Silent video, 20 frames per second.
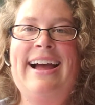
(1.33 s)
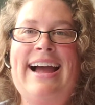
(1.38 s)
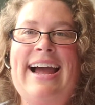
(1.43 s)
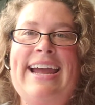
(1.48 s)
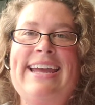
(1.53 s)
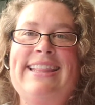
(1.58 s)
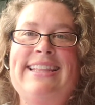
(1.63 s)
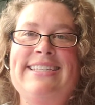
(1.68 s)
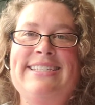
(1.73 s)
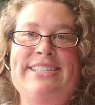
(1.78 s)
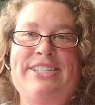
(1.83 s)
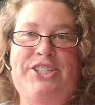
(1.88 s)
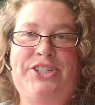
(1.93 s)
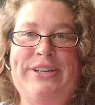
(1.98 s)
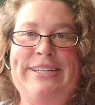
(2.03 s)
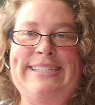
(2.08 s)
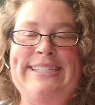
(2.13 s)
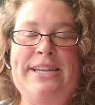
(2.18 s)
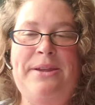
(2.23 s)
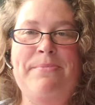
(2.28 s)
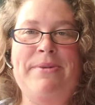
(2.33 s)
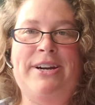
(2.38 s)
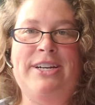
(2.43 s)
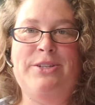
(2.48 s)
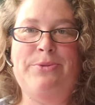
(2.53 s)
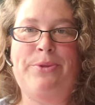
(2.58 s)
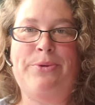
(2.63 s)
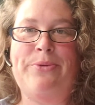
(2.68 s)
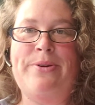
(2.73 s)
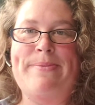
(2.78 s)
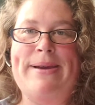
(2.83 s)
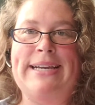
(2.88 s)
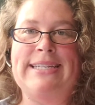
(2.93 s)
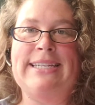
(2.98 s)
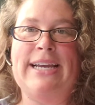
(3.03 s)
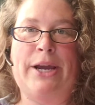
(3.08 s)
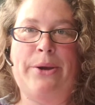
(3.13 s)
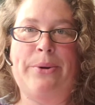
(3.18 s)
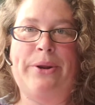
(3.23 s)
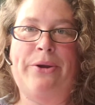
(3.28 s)
Hi, this is Tracie DeMars with the
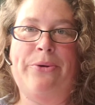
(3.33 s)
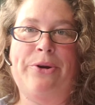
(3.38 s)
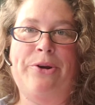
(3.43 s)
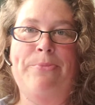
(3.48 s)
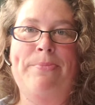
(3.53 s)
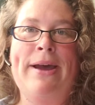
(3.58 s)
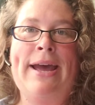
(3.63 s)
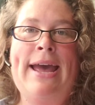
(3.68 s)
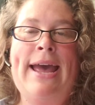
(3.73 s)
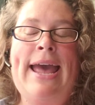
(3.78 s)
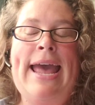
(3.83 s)
ReMax Equity Group,